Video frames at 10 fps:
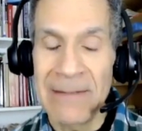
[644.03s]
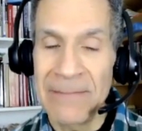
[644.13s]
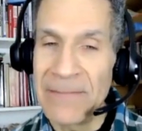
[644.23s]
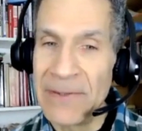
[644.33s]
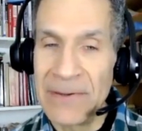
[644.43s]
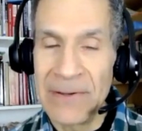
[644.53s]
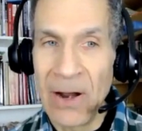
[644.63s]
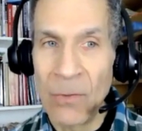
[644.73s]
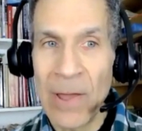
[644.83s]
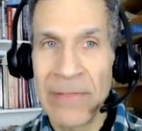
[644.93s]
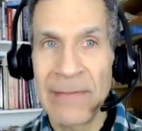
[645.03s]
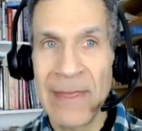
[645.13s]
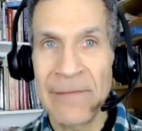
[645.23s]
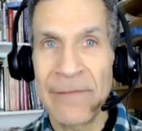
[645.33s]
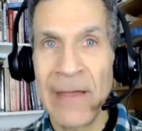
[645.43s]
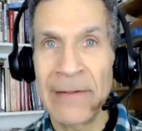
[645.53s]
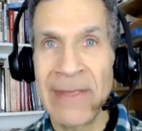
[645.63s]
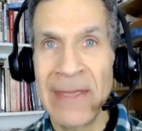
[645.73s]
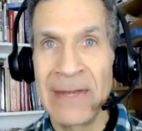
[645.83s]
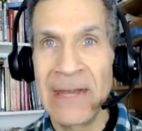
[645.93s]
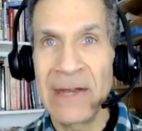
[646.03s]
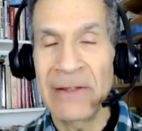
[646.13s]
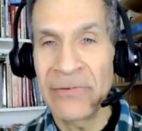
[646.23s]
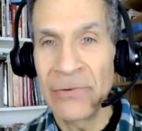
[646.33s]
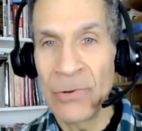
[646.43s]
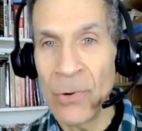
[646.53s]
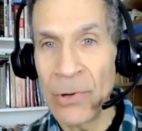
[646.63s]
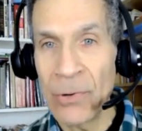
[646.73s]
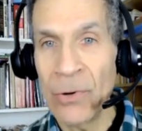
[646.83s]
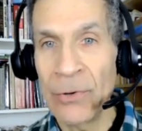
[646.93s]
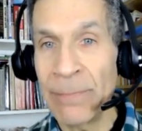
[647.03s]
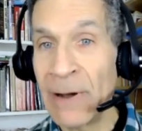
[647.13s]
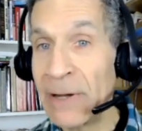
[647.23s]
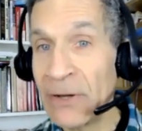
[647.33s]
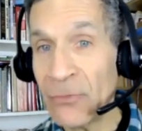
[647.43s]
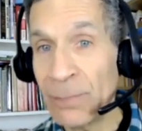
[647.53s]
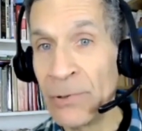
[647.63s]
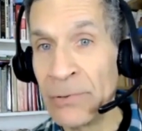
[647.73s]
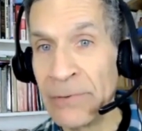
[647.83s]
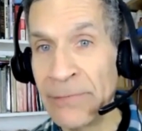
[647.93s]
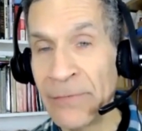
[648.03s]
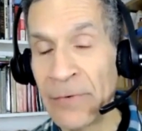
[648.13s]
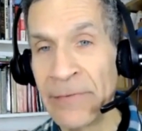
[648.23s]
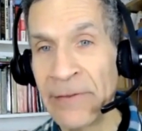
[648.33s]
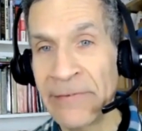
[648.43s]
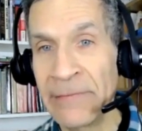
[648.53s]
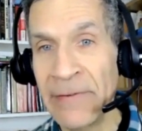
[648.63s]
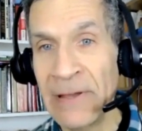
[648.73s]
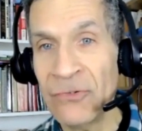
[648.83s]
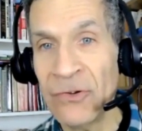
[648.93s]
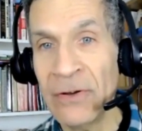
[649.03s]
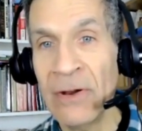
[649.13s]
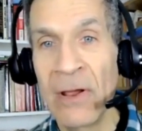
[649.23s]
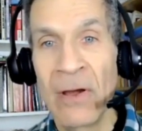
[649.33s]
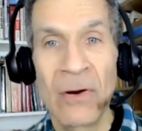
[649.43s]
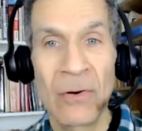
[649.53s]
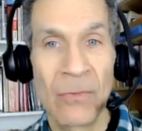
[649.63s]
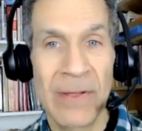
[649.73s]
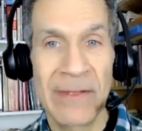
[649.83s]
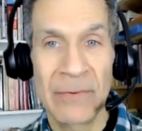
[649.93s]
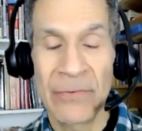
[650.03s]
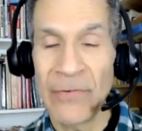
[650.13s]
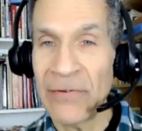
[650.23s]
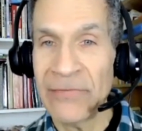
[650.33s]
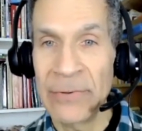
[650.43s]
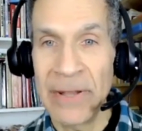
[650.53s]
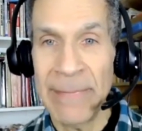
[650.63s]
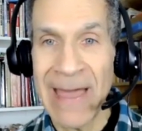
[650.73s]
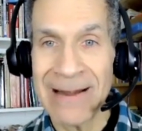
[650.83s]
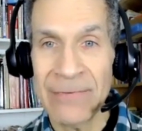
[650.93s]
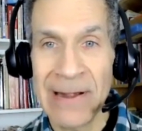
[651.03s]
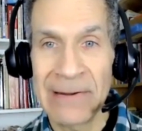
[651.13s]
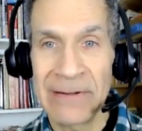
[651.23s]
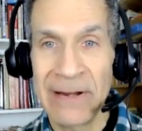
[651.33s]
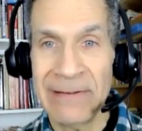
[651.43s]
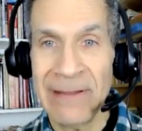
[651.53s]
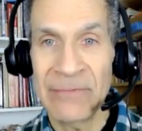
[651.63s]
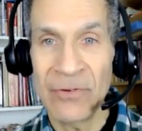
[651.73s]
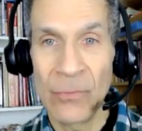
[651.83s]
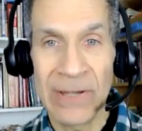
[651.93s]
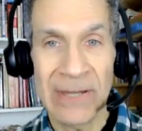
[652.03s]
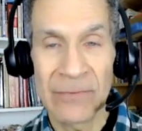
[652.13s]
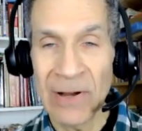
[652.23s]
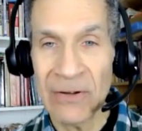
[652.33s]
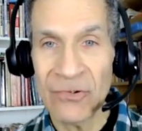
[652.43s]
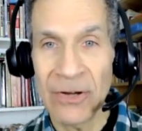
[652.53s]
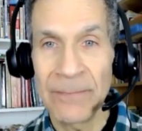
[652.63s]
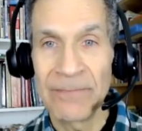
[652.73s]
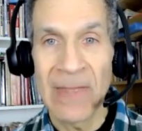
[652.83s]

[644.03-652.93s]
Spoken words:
You know, whether they felt they needed to, quote unquote, punish Putin for this invasion, or whether there was also in the background an attempt to weaken Russia,